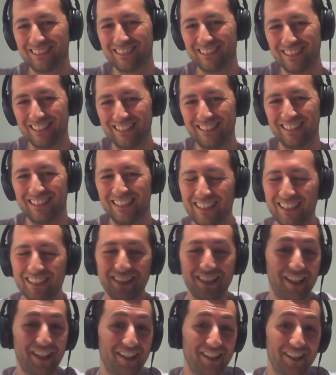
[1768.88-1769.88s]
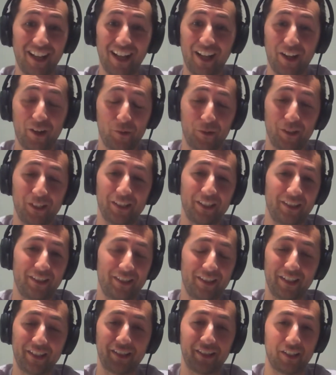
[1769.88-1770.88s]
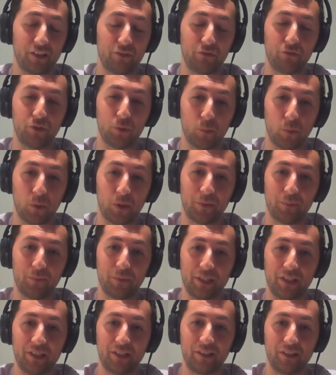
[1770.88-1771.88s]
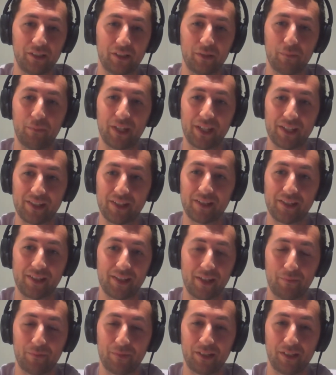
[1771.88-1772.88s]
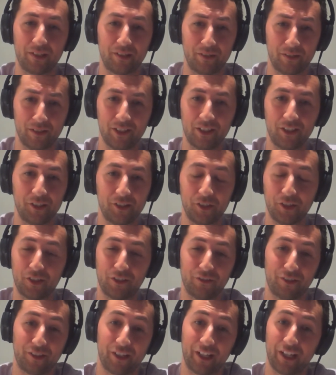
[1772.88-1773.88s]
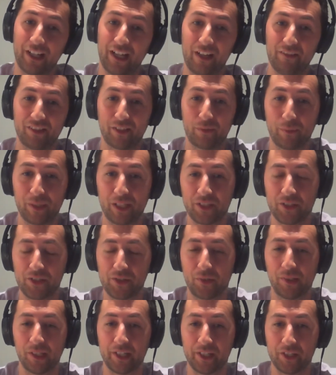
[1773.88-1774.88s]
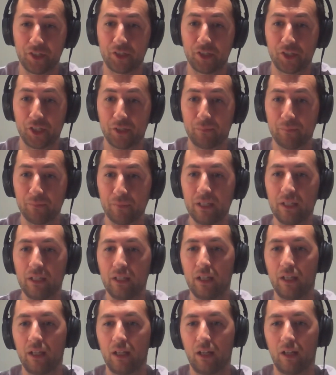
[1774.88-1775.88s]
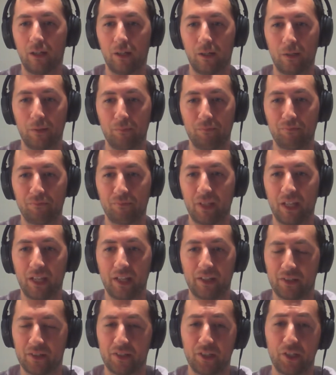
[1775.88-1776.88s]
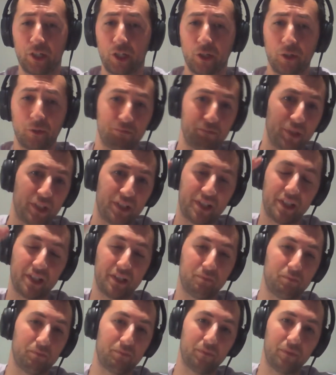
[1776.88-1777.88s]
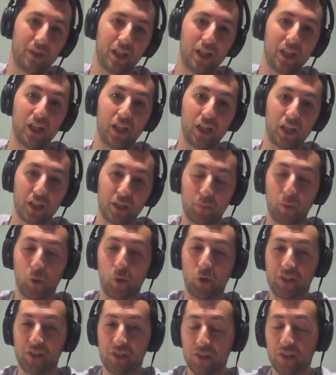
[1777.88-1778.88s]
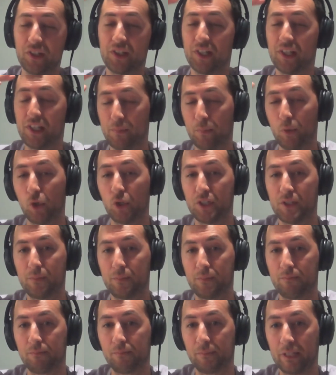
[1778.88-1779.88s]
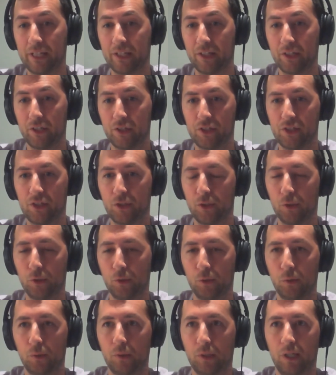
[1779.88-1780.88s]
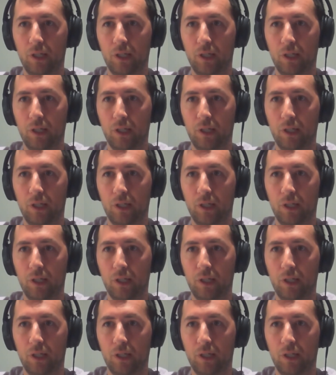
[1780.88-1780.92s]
that I really think if you want to be the best at something, you can forget having a balanced relationship. And you see sports players who